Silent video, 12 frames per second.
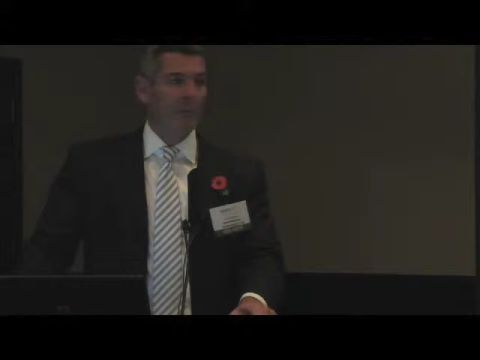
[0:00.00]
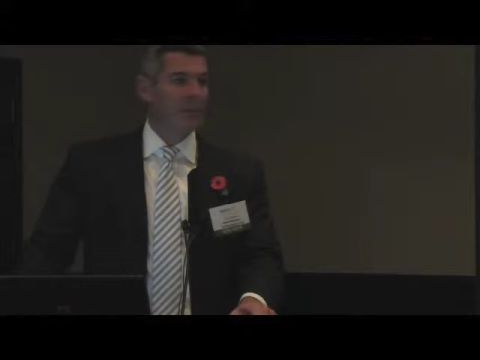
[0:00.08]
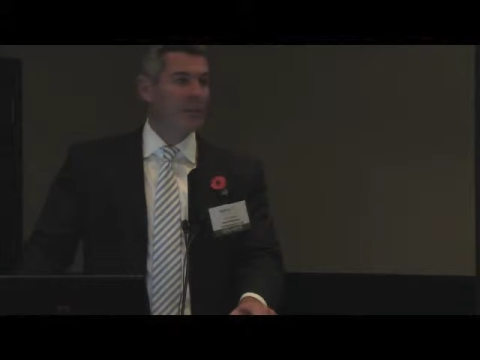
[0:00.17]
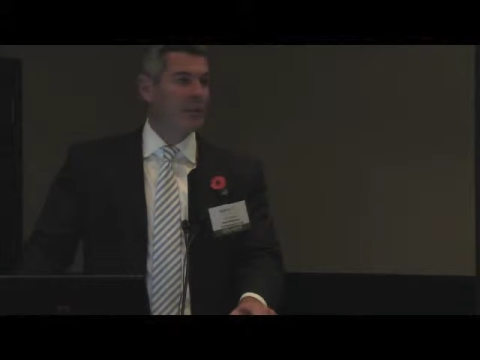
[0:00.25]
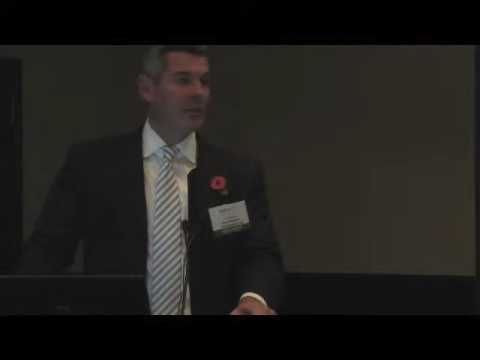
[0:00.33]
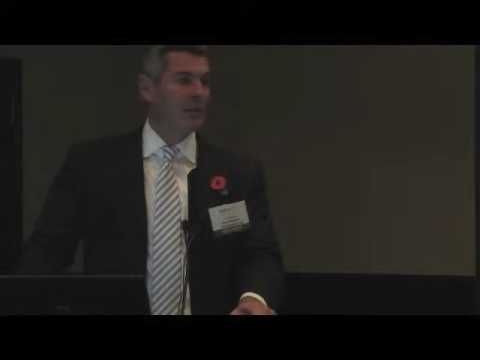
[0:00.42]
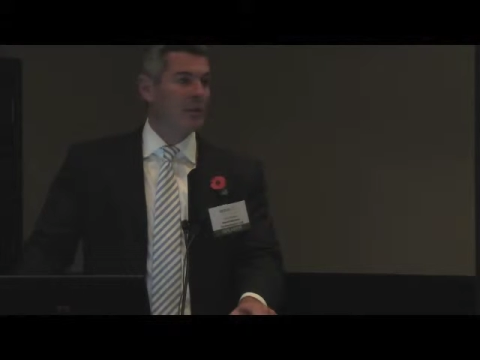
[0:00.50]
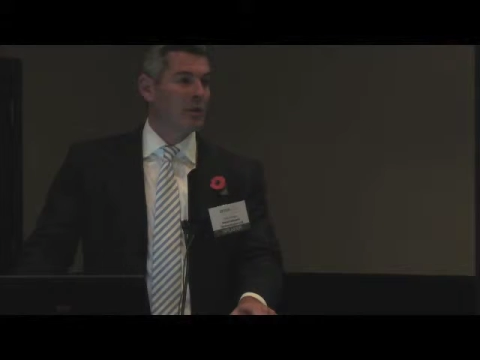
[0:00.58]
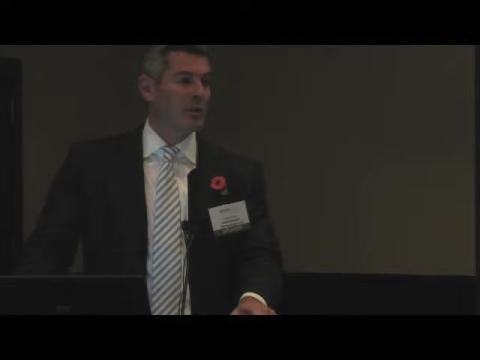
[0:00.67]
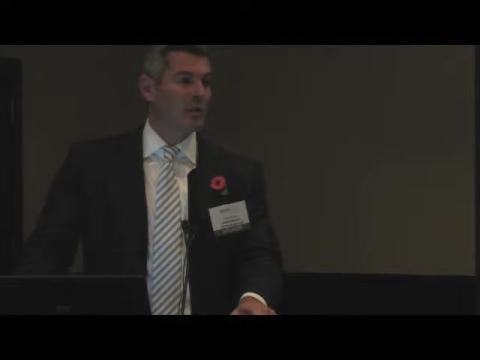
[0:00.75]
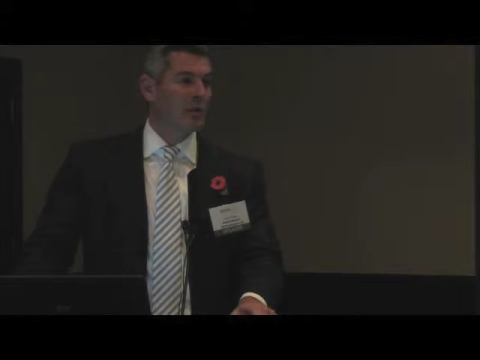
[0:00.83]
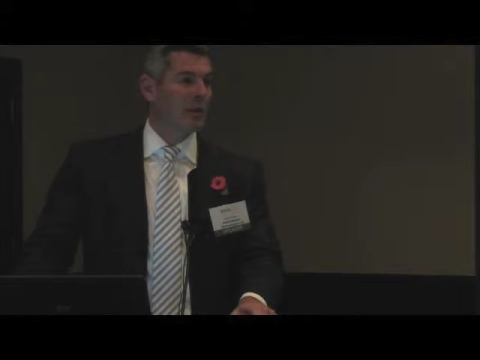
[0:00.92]
these
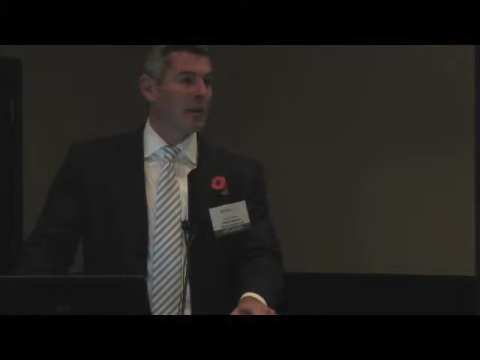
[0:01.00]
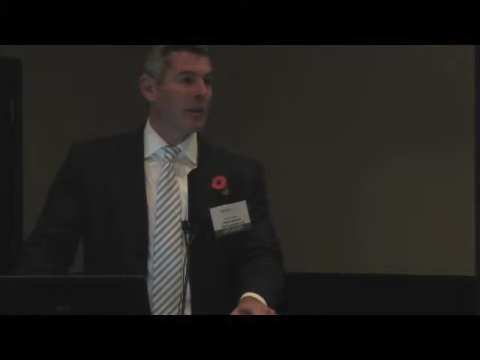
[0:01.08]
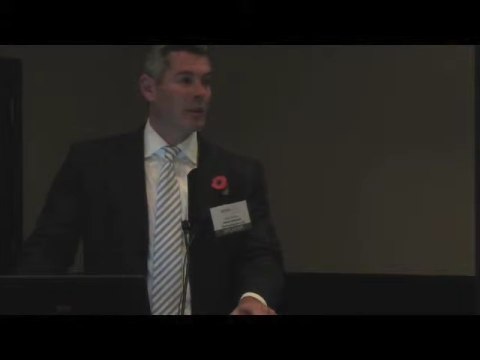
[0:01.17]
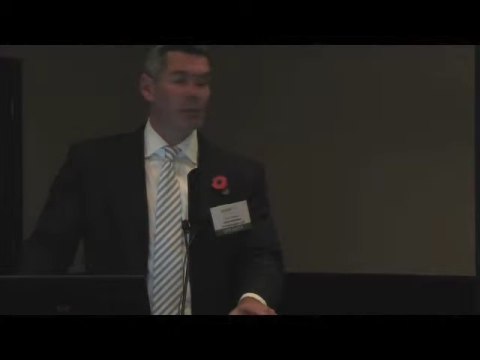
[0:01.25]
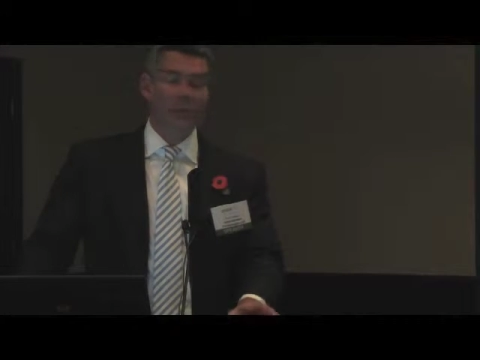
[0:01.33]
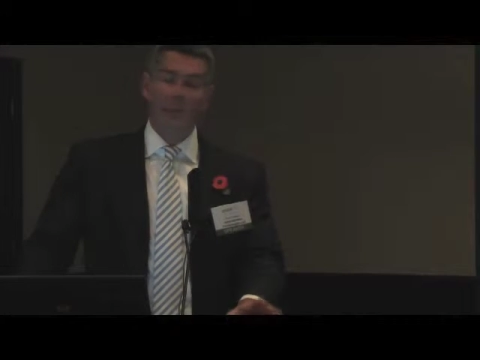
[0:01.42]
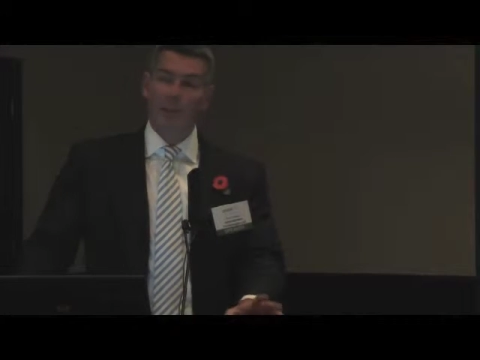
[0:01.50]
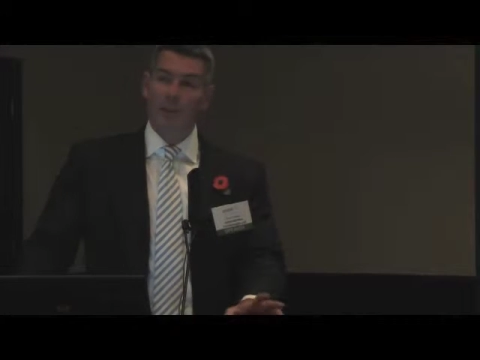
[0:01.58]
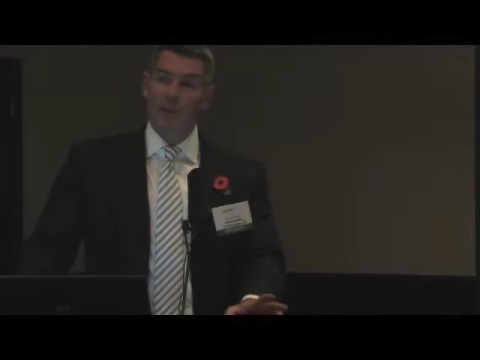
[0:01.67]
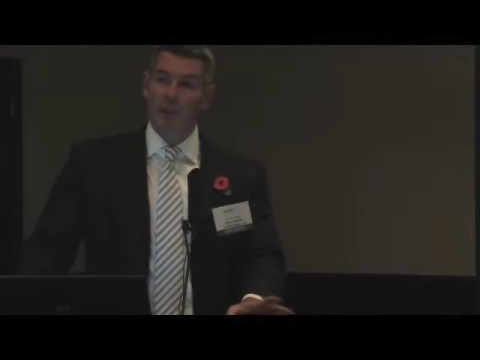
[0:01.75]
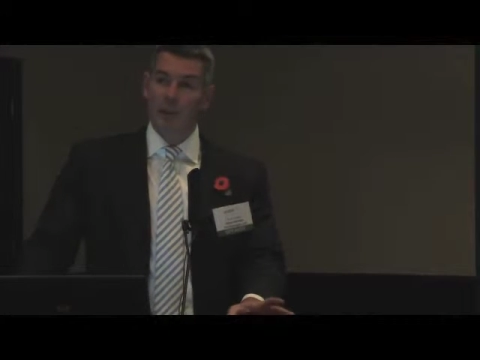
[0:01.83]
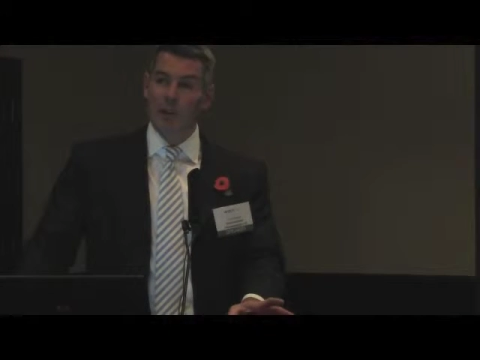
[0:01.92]
issues because it's
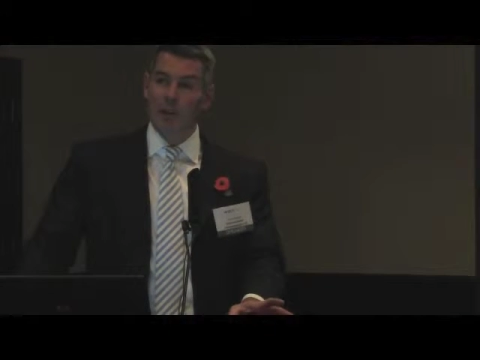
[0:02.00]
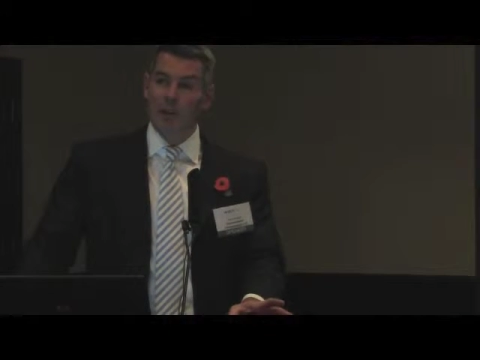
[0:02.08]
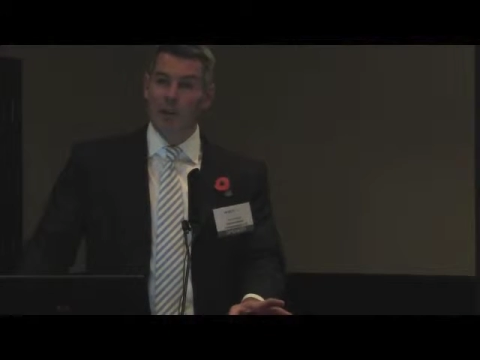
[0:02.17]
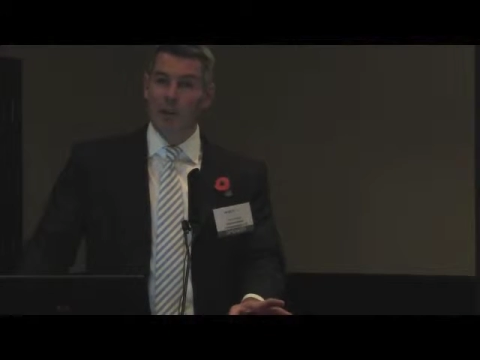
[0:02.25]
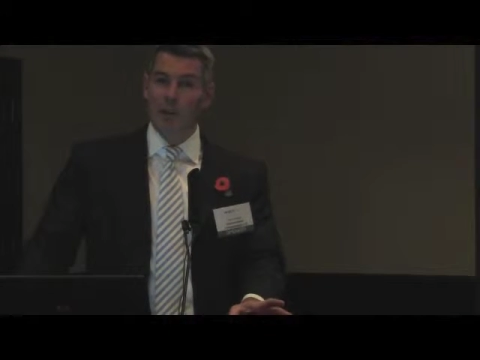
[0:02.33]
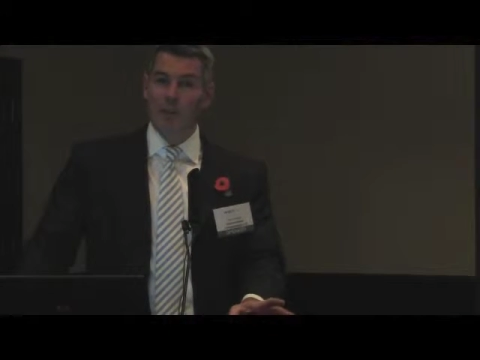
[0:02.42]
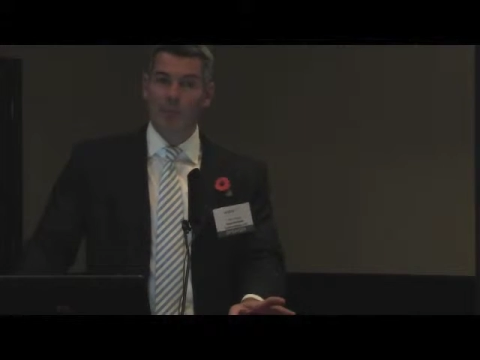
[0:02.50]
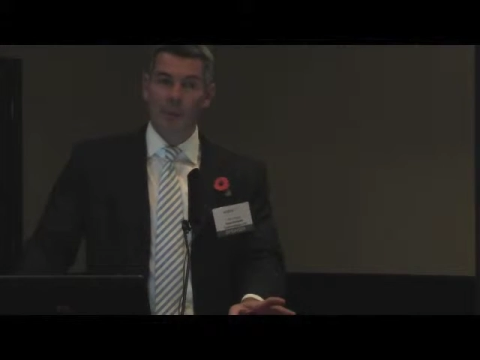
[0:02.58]
looking to provide